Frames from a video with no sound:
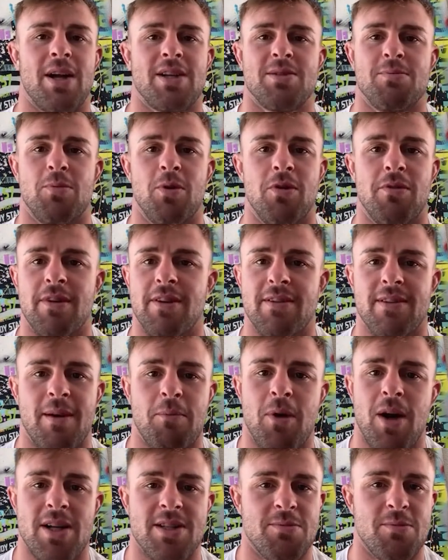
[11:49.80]
I'm watching
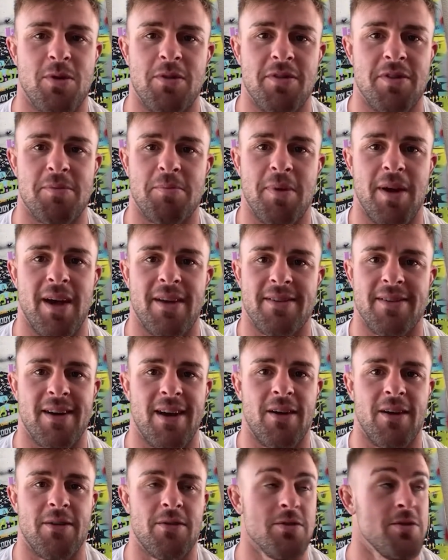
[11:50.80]
movies and
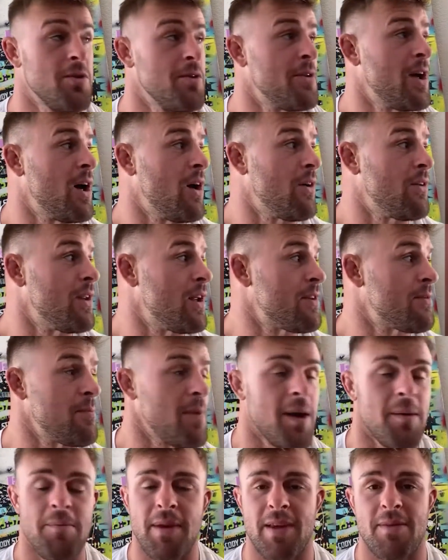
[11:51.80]
passing out. There's no doubt.
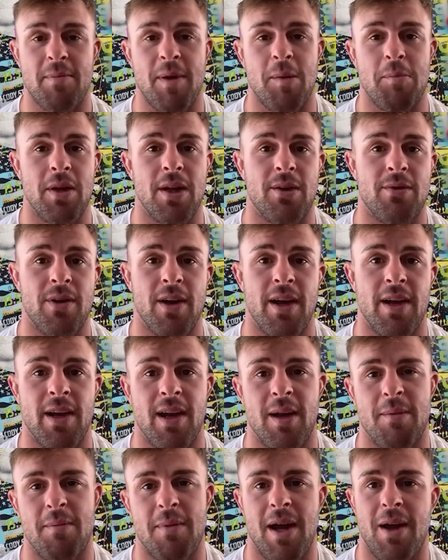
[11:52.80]
That's my plane
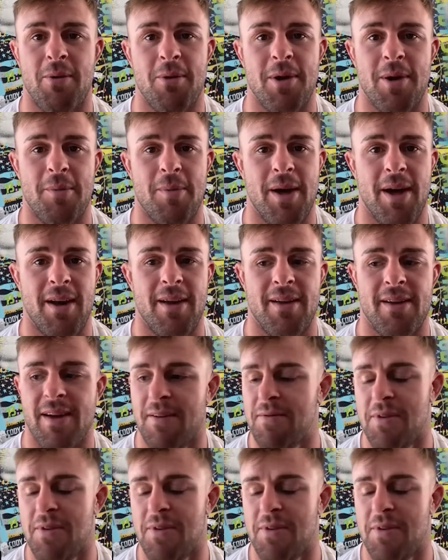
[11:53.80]
ride. I'm not worried about it.